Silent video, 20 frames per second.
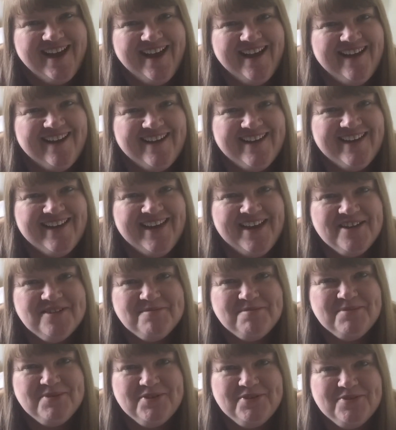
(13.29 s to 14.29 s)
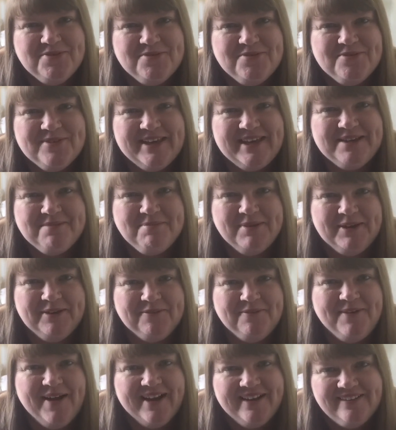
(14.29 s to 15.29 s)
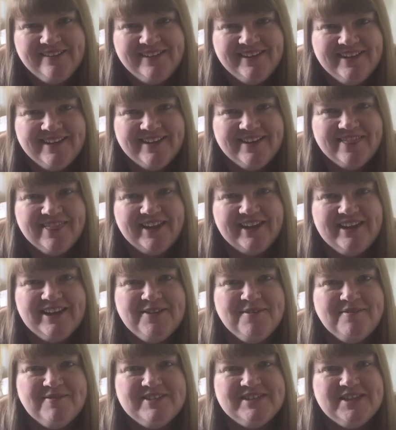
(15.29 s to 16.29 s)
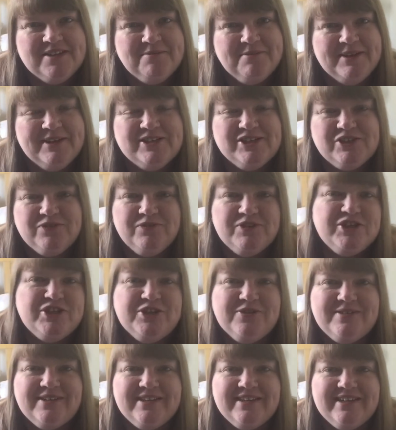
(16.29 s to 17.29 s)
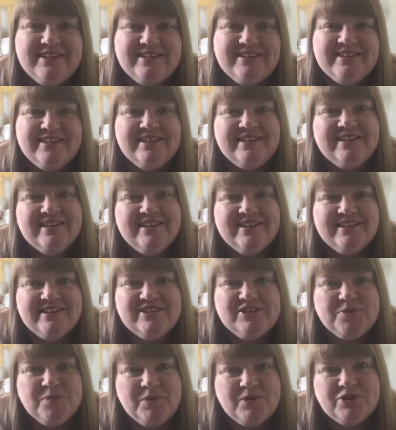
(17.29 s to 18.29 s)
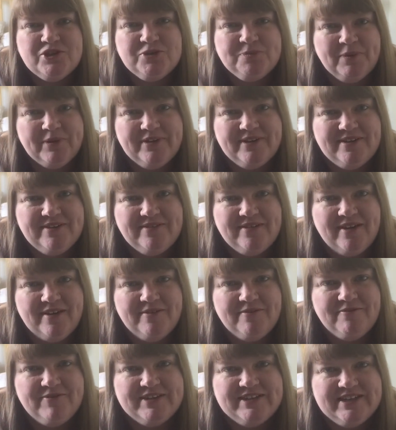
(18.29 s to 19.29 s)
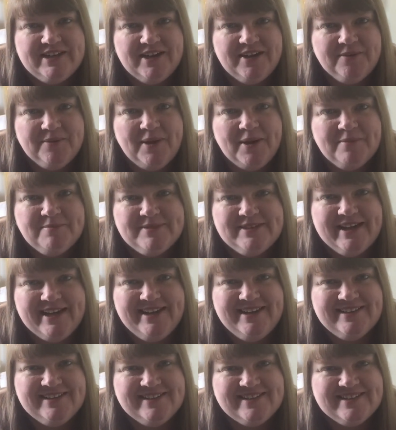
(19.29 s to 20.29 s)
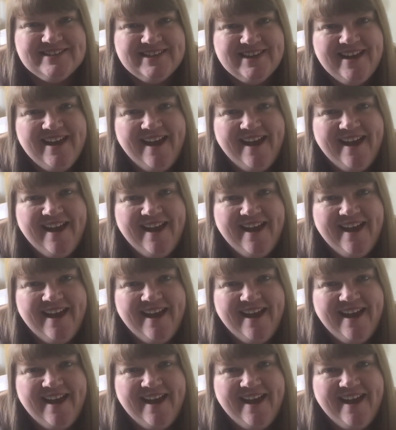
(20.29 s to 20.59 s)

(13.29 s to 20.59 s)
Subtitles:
I hope you're all keeping well. Thank you ever so much for tuning in to watch my video update.